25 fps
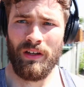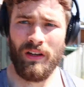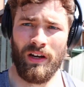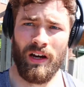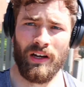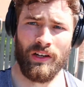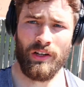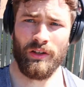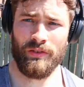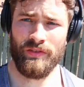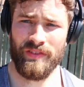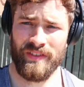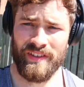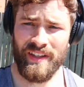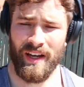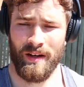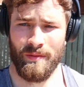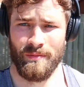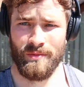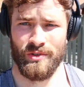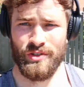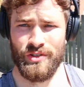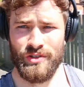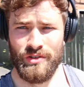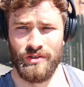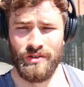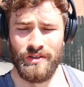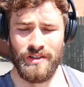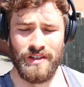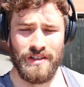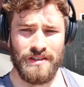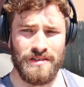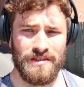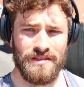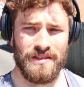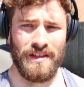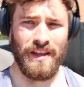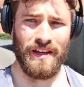I know for damn sure
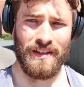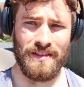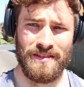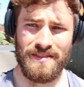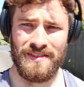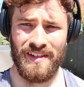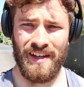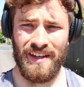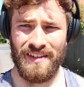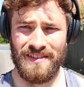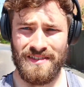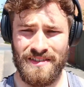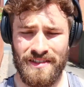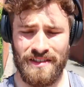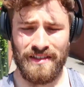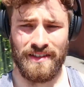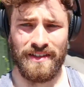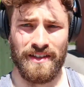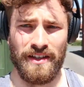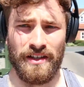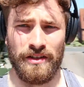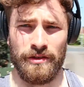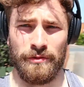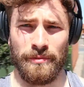this next set is going to kill